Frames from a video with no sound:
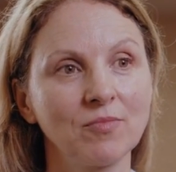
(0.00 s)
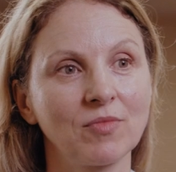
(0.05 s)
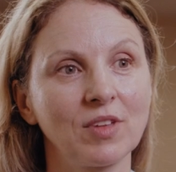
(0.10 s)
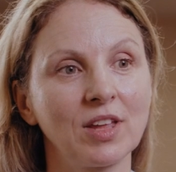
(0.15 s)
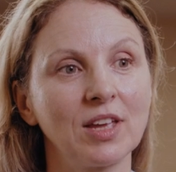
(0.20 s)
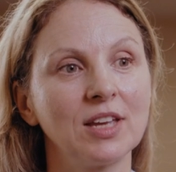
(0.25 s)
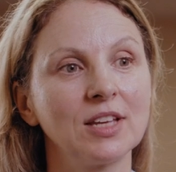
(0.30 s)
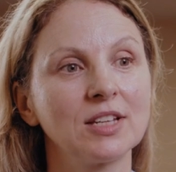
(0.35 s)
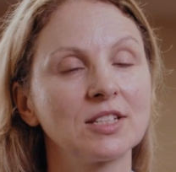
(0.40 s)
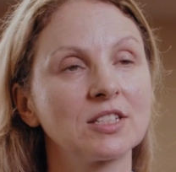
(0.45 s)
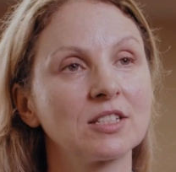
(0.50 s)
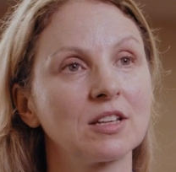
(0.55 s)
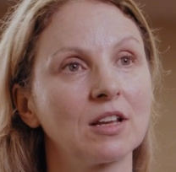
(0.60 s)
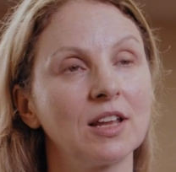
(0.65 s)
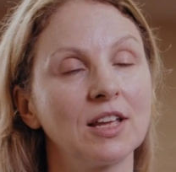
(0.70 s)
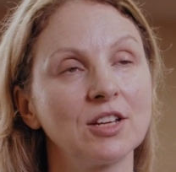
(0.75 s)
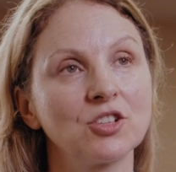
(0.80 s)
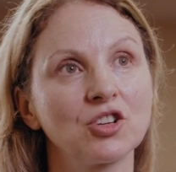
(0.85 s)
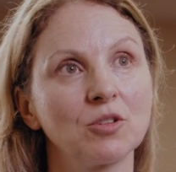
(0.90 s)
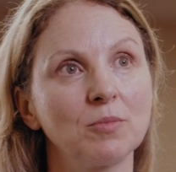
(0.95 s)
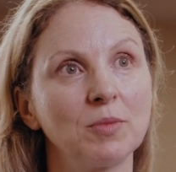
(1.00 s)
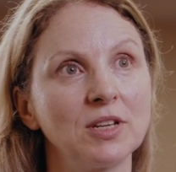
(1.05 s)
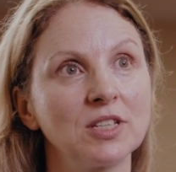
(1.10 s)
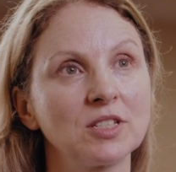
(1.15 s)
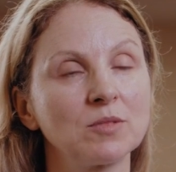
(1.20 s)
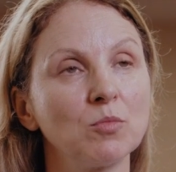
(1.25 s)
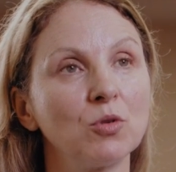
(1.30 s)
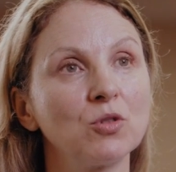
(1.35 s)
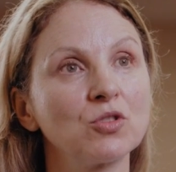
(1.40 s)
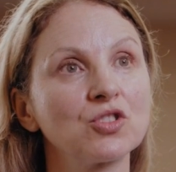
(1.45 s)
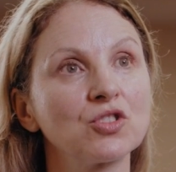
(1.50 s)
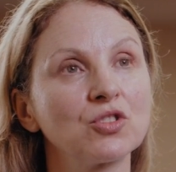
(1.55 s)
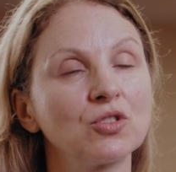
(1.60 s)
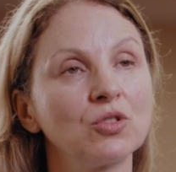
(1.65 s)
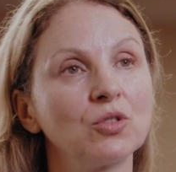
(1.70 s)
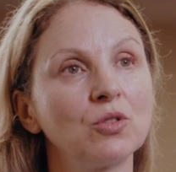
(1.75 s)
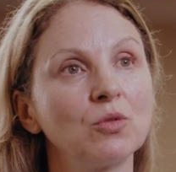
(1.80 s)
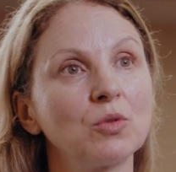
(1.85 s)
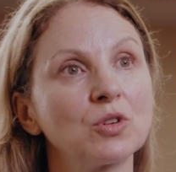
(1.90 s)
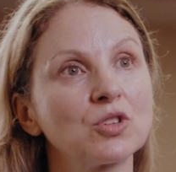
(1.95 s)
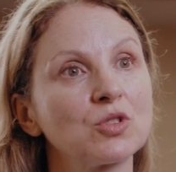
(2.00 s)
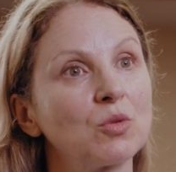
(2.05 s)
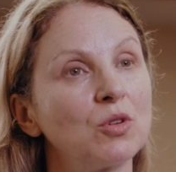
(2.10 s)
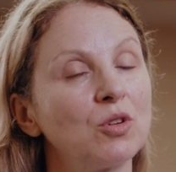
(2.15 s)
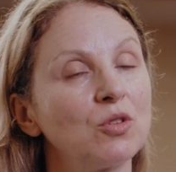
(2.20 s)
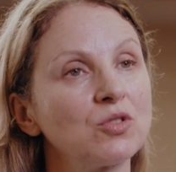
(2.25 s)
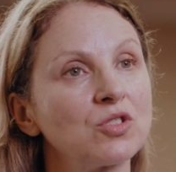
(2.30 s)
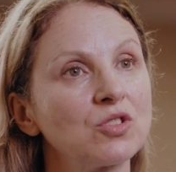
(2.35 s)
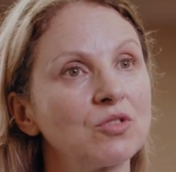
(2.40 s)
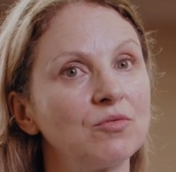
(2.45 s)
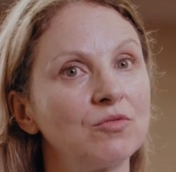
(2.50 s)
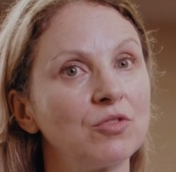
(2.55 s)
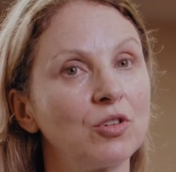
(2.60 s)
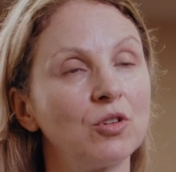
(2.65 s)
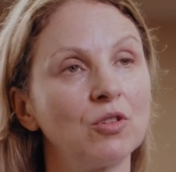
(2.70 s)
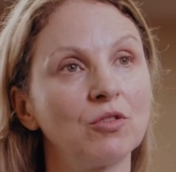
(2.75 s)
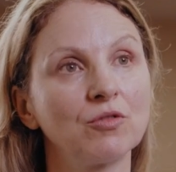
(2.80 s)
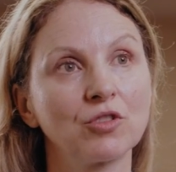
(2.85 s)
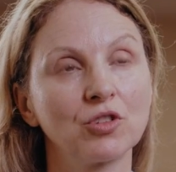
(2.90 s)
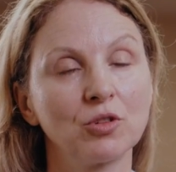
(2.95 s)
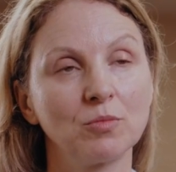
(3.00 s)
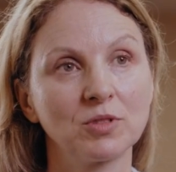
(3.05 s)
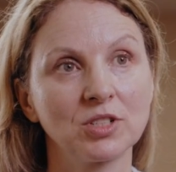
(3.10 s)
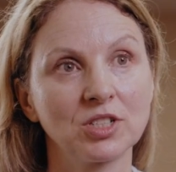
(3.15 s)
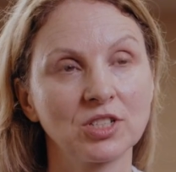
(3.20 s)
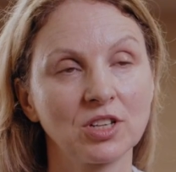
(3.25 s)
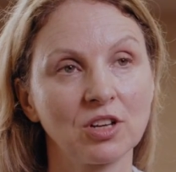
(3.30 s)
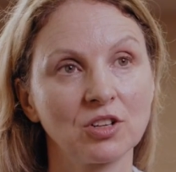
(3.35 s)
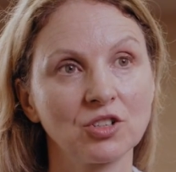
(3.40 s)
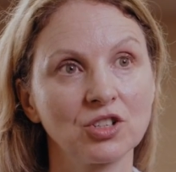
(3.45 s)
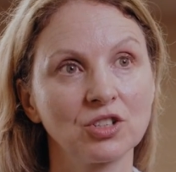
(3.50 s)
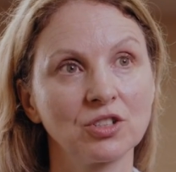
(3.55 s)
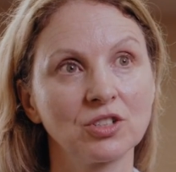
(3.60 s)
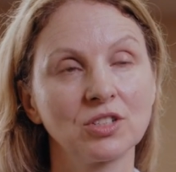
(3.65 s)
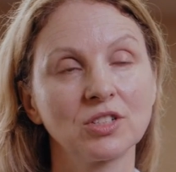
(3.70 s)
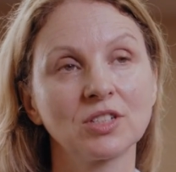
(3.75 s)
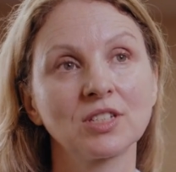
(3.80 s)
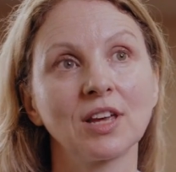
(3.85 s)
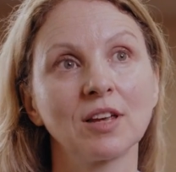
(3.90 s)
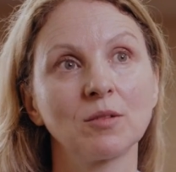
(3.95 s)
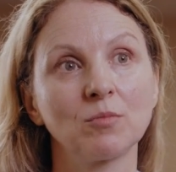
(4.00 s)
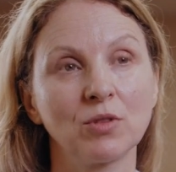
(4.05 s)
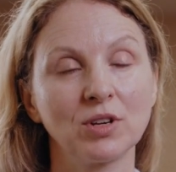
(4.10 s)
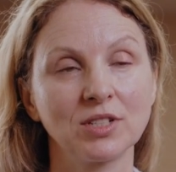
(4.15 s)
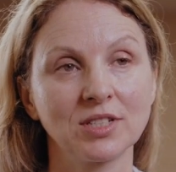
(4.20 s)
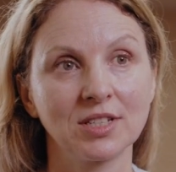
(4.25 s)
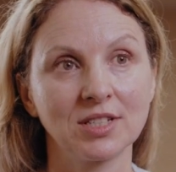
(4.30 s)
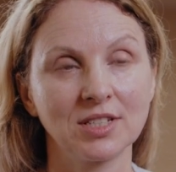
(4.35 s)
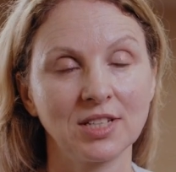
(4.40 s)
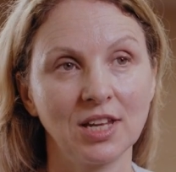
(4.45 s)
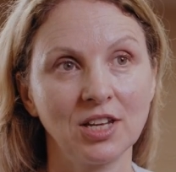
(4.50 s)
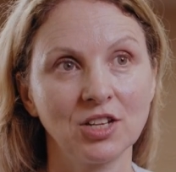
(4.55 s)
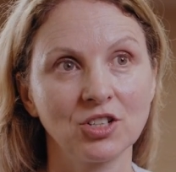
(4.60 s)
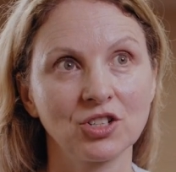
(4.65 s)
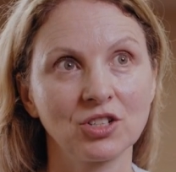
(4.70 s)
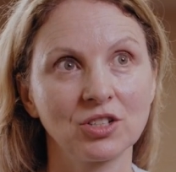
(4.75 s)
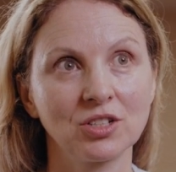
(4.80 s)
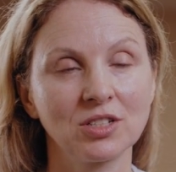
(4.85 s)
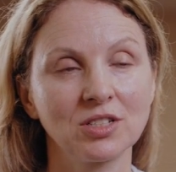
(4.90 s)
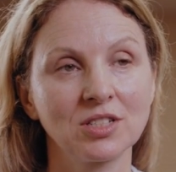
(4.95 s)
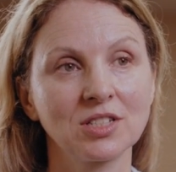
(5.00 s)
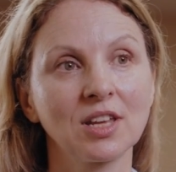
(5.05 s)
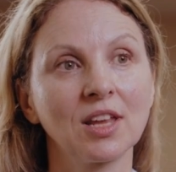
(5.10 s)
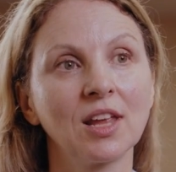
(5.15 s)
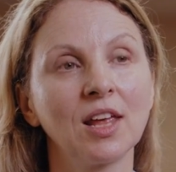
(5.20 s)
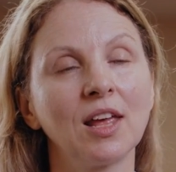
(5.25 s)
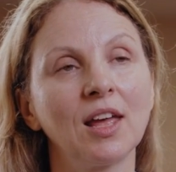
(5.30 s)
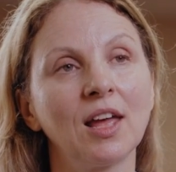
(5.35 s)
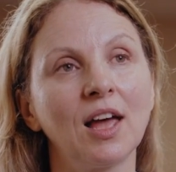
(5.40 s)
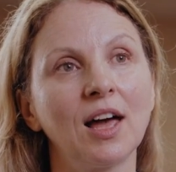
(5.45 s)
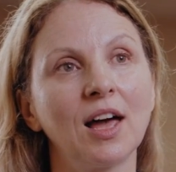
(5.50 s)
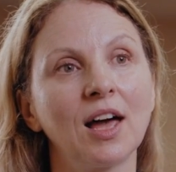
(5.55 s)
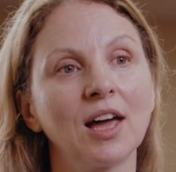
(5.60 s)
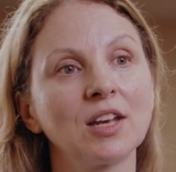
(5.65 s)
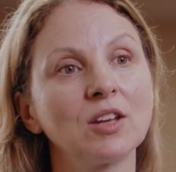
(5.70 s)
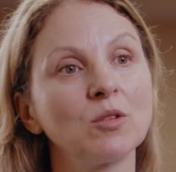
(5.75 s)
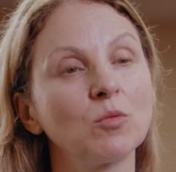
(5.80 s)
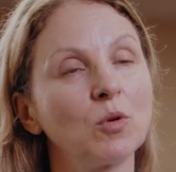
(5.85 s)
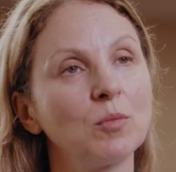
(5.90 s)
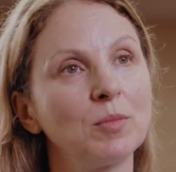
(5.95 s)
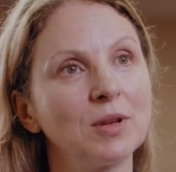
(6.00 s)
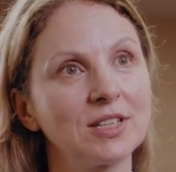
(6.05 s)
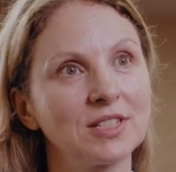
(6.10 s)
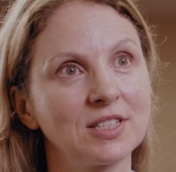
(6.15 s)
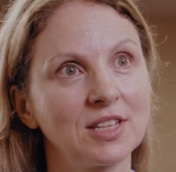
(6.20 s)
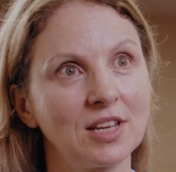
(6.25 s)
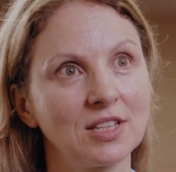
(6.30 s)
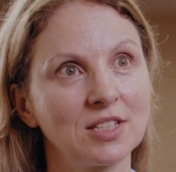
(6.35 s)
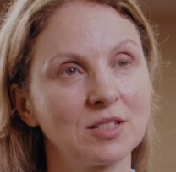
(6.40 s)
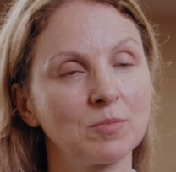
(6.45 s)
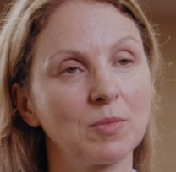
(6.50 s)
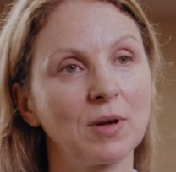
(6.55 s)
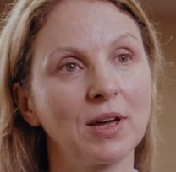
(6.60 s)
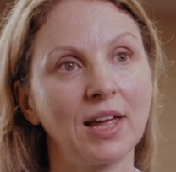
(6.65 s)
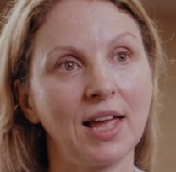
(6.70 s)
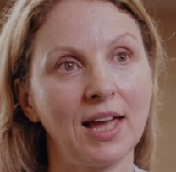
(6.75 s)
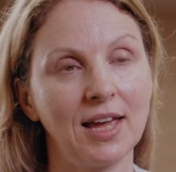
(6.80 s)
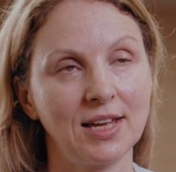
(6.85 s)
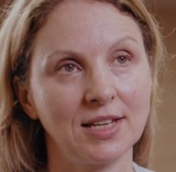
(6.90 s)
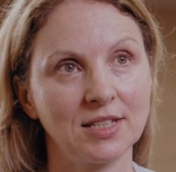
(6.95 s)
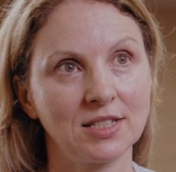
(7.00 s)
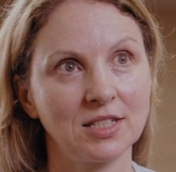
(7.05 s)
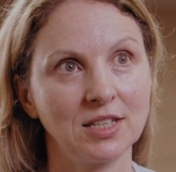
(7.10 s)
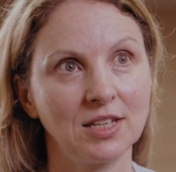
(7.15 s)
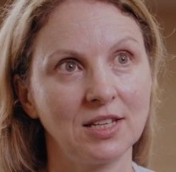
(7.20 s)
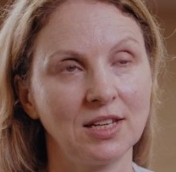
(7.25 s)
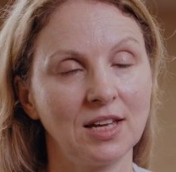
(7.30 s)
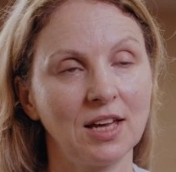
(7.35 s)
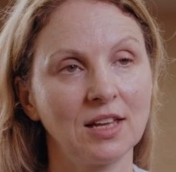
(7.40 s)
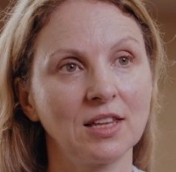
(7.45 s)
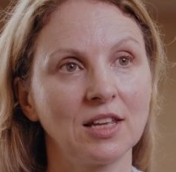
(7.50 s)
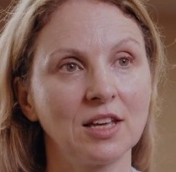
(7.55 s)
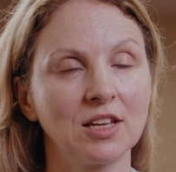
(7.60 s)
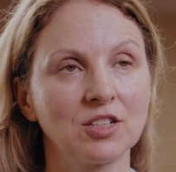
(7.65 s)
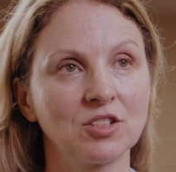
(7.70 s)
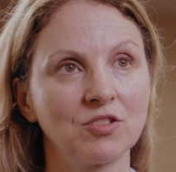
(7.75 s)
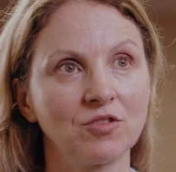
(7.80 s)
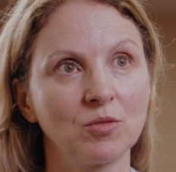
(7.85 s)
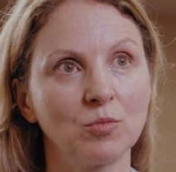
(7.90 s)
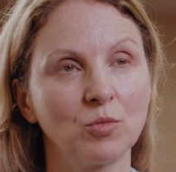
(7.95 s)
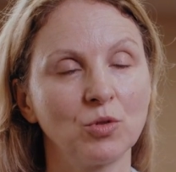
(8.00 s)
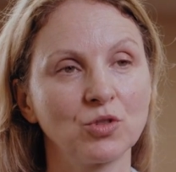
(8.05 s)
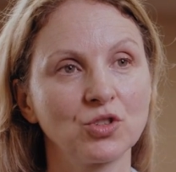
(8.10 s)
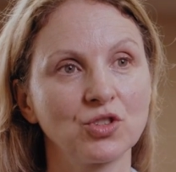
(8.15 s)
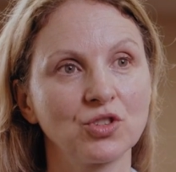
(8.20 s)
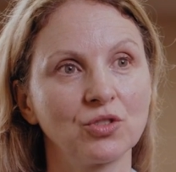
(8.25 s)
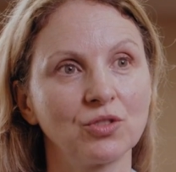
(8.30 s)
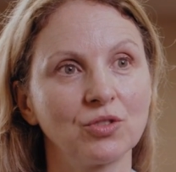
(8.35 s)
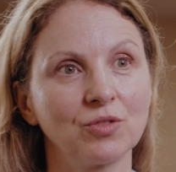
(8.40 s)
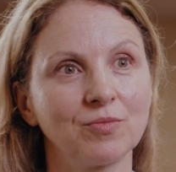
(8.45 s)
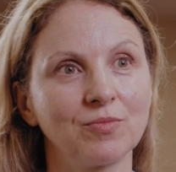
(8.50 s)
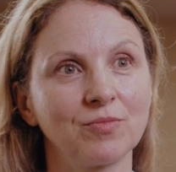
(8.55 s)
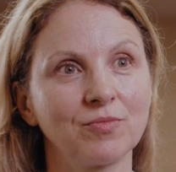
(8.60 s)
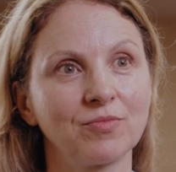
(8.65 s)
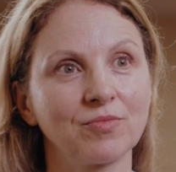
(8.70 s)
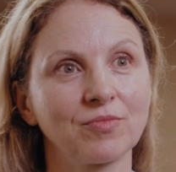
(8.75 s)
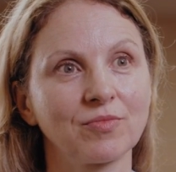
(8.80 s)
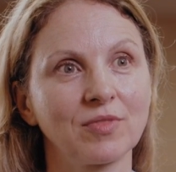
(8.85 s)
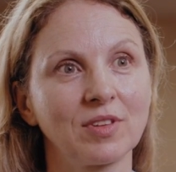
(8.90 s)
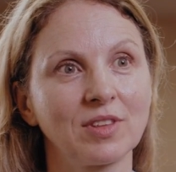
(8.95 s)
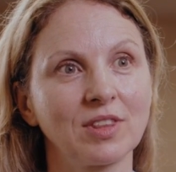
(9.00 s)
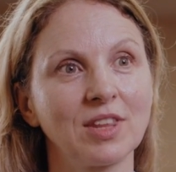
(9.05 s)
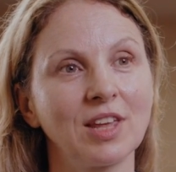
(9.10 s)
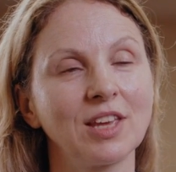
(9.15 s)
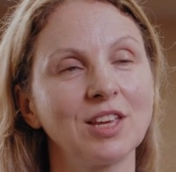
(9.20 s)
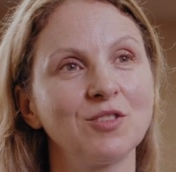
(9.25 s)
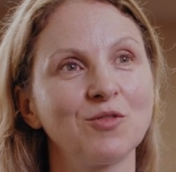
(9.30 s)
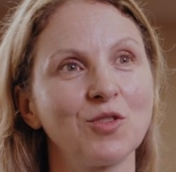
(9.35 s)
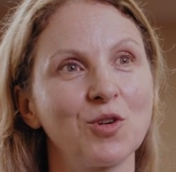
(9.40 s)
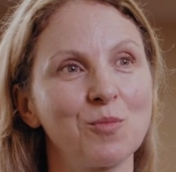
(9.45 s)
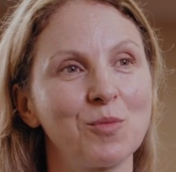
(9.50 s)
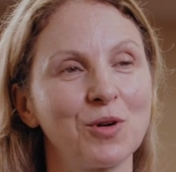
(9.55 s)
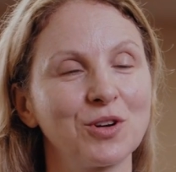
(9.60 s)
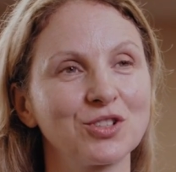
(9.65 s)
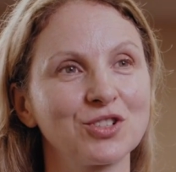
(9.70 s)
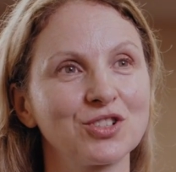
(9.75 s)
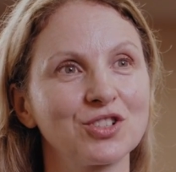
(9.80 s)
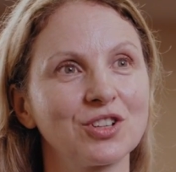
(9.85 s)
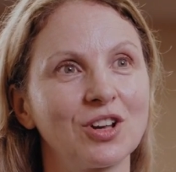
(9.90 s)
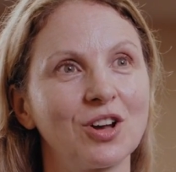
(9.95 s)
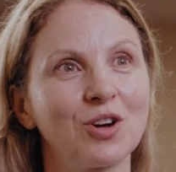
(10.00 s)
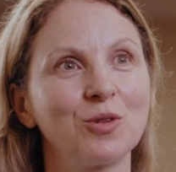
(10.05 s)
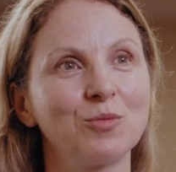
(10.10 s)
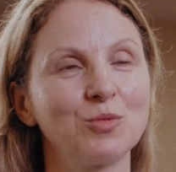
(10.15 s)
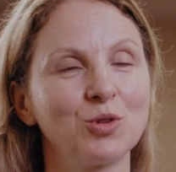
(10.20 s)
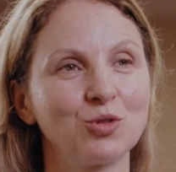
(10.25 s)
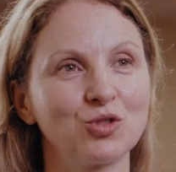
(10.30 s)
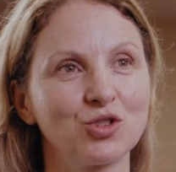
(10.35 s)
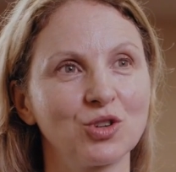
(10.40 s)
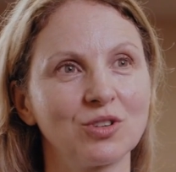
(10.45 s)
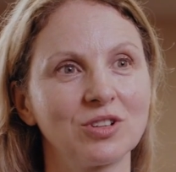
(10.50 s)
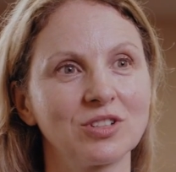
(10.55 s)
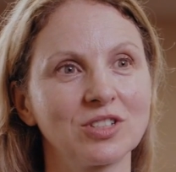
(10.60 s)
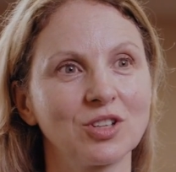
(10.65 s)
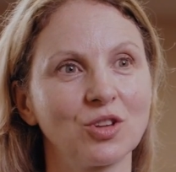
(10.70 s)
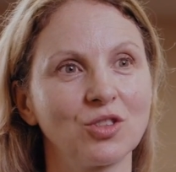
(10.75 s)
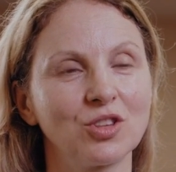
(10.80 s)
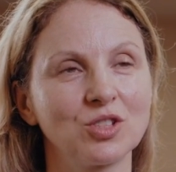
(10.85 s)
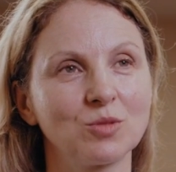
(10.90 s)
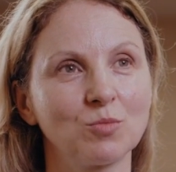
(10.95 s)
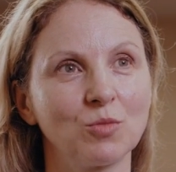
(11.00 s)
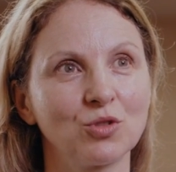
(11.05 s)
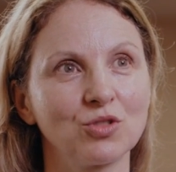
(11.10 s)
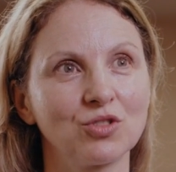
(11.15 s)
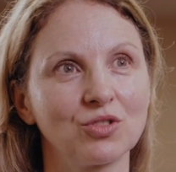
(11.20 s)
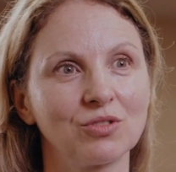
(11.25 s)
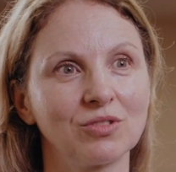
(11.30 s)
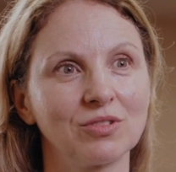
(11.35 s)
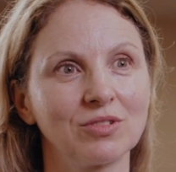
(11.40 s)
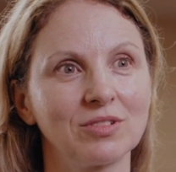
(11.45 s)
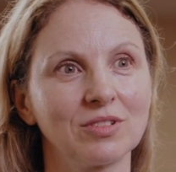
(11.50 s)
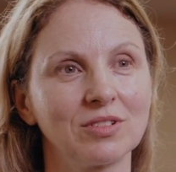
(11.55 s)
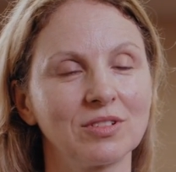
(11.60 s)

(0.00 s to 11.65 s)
It's a lecture-based module which will also involve group discussions and presentations, and it will be assessed by essay at the end of the module. Thank you very much. I hope you'll join us on this module.